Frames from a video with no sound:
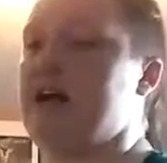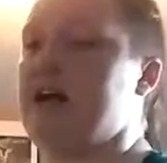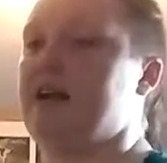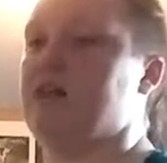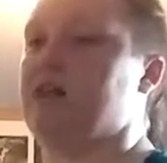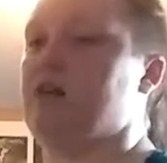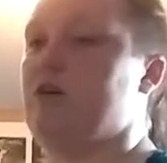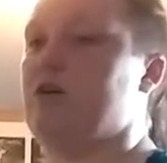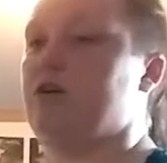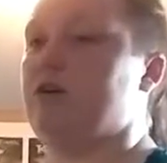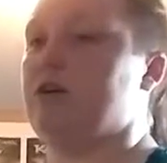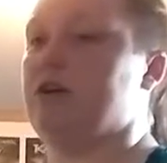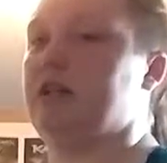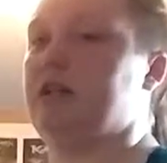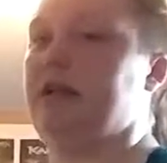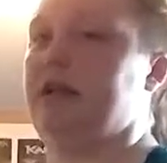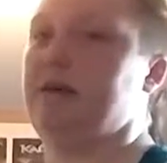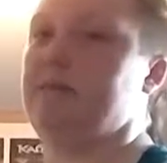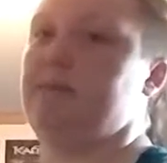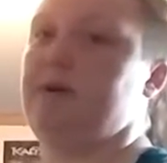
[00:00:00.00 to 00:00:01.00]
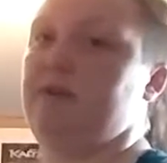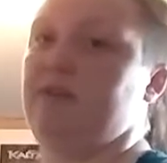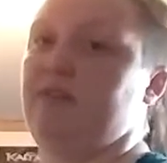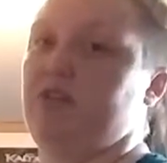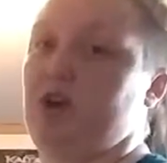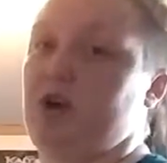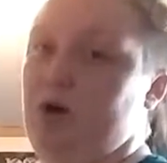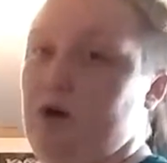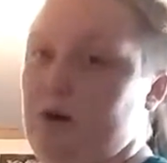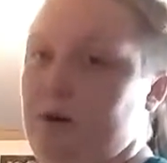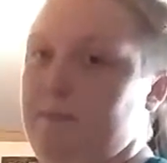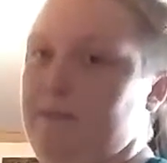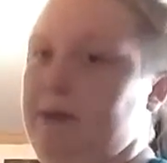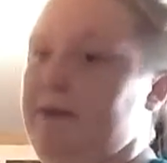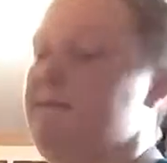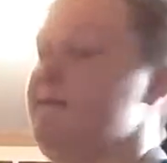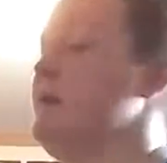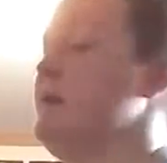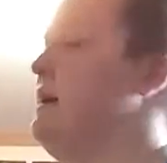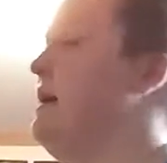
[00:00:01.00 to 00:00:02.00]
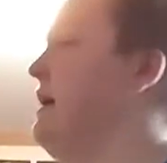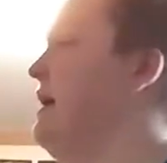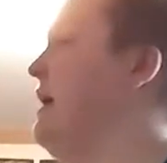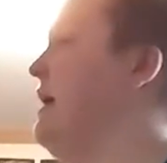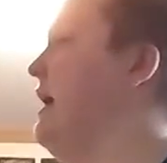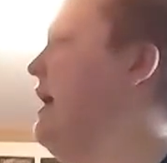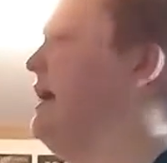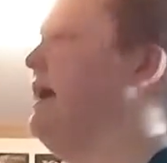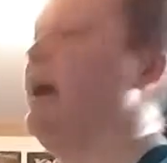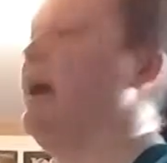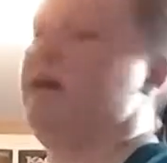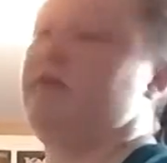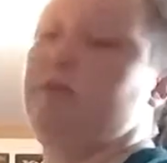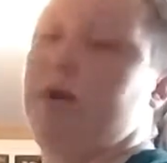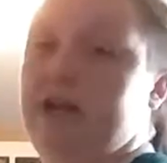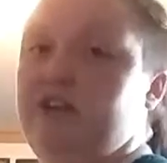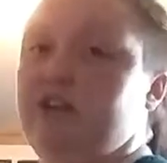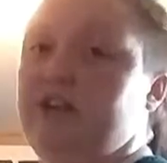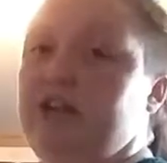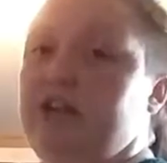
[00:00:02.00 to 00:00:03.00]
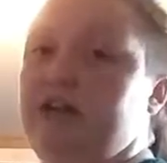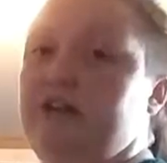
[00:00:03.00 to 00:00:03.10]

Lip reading: not as hard to clean up off the carpet. I can't wait till